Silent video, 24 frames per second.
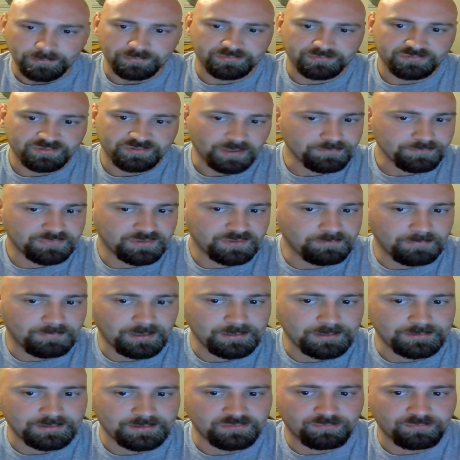Something
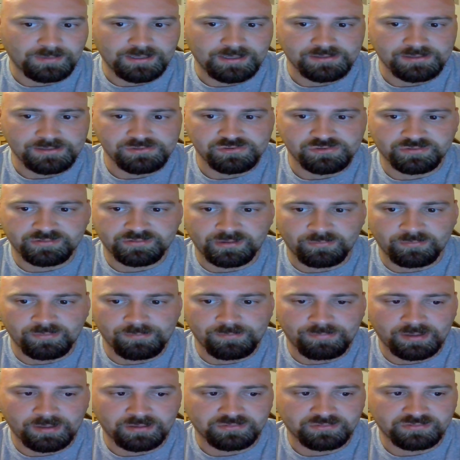made these matches that we
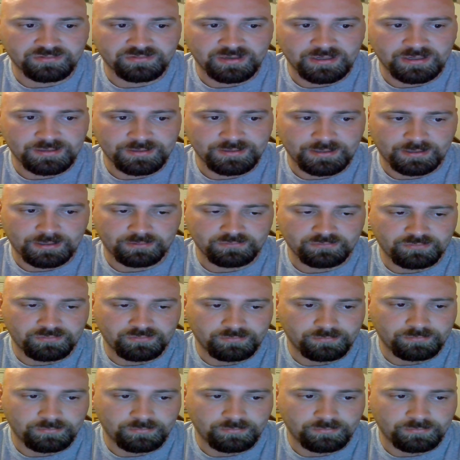pick stand out.